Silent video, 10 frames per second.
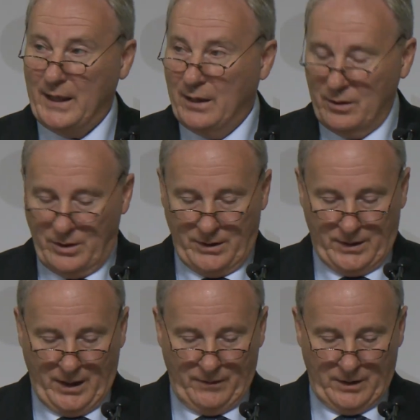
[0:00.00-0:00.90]
energy
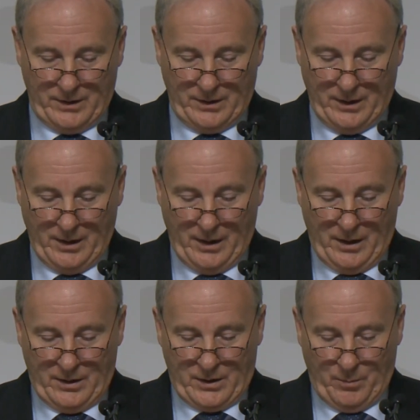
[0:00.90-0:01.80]
savings,
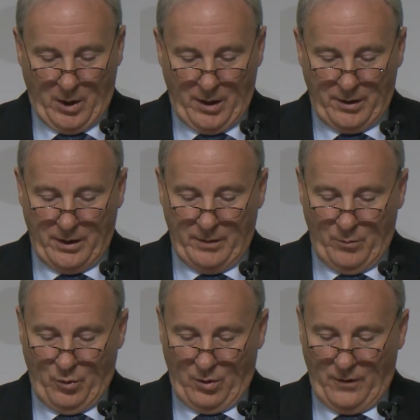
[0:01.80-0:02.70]
smarter and
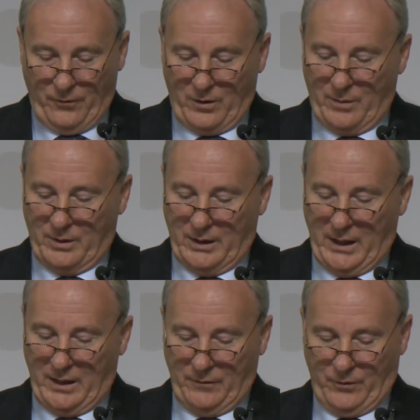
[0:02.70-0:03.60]
more affordable
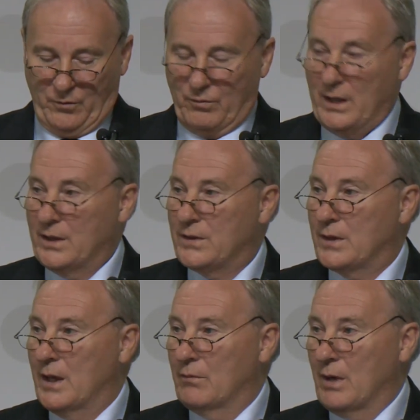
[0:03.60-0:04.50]
lighting for rinks
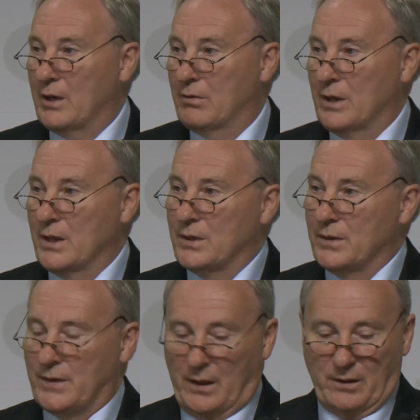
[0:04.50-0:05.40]
and recreation
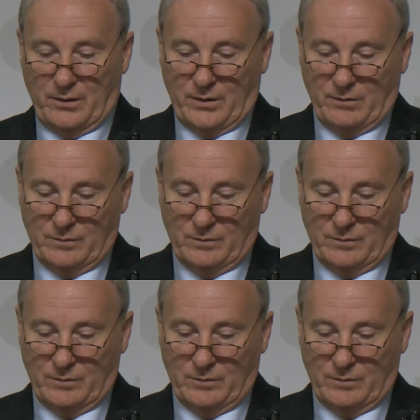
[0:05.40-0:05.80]
centers,